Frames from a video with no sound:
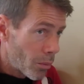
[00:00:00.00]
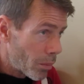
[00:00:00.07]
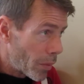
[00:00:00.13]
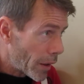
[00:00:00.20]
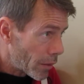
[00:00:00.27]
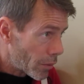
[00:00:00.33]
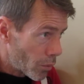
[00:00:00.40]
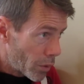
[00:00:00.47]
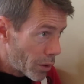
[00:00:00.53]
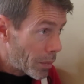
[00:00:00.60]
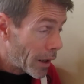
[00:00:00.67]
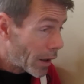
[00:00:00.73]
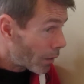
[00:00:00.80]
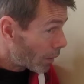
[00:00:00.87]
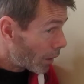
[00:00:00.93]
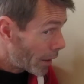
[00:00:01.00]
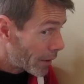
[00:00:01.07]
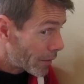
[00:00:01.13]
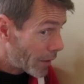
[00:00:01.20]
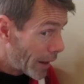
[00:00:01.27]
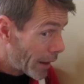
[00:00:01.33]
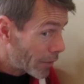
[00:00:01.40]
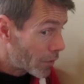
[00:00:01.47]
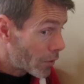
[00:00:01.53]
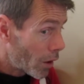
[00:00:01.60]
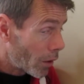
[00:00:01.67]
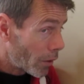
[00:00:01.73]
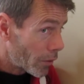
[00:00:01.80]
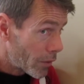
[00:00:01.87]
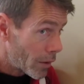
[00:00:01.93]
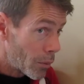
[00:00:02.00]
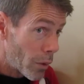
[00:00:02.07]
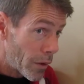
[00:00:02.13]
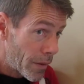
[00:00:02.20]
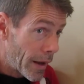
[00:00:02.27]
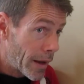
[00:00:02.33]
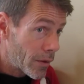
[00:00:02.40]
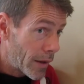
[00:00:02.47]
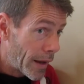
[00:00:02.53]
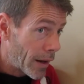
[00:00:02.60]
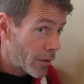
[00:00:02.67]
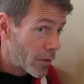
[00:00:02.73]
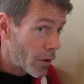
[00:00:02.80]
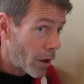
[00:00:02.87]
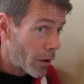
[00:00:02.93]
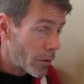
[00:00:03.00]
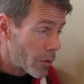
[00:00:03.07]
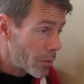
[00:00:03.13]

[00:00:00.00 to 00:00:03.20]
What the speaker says: but we pay a lot of tax dollars, and with that tax dollar,